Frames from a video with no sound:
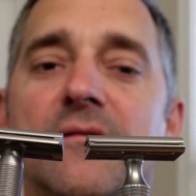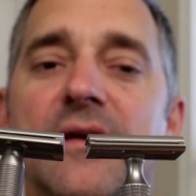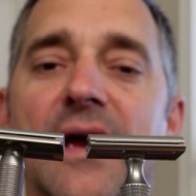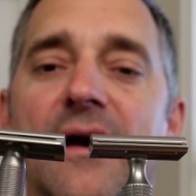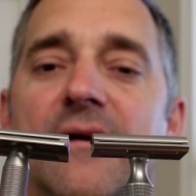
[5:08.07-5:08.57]

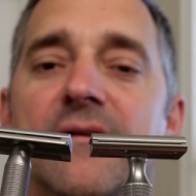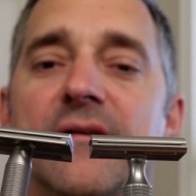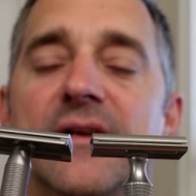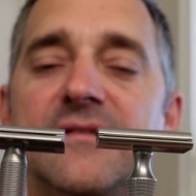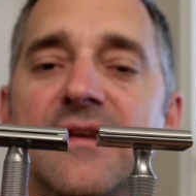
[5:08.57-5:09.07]
yeah,
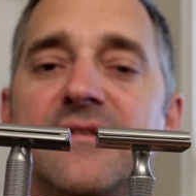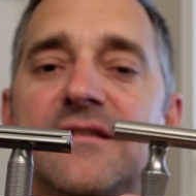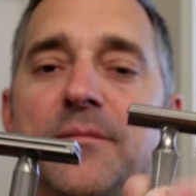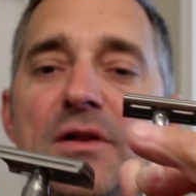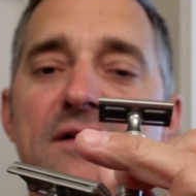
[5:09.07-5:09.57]
it's
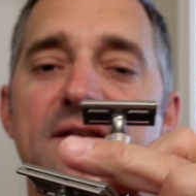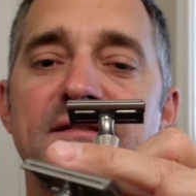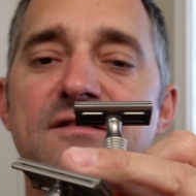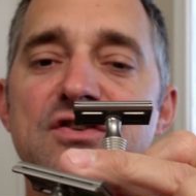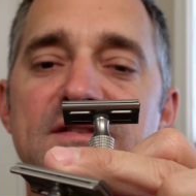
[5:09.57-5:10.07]
similar. This
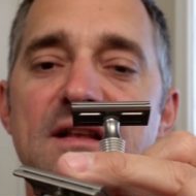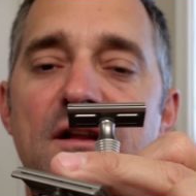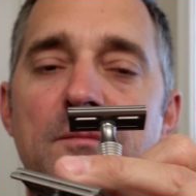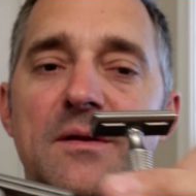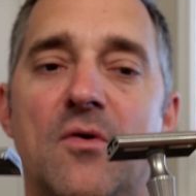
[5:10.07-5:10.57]
is just a
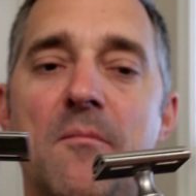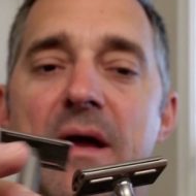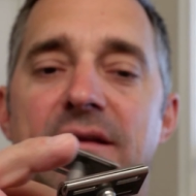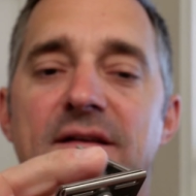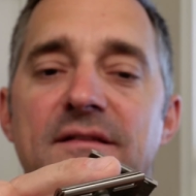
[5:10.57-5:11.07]
little bit more
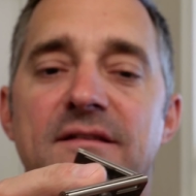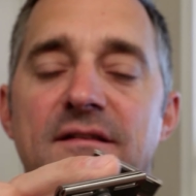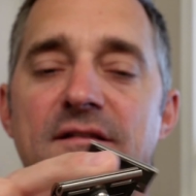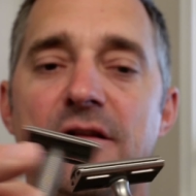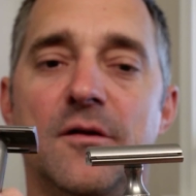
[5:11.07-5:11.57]
matte and this
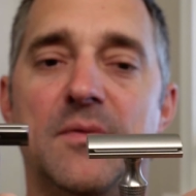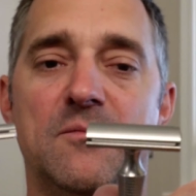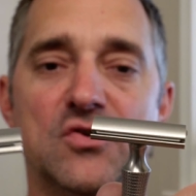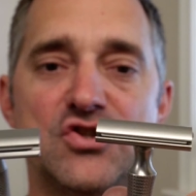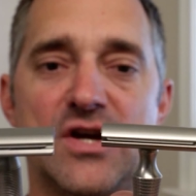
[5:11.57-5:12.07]
is a little bit
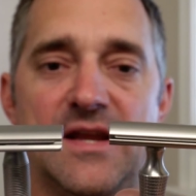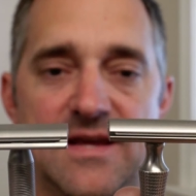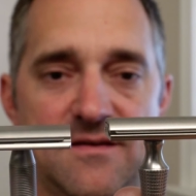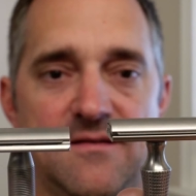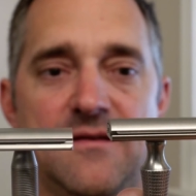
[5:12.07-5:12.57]
more shiny.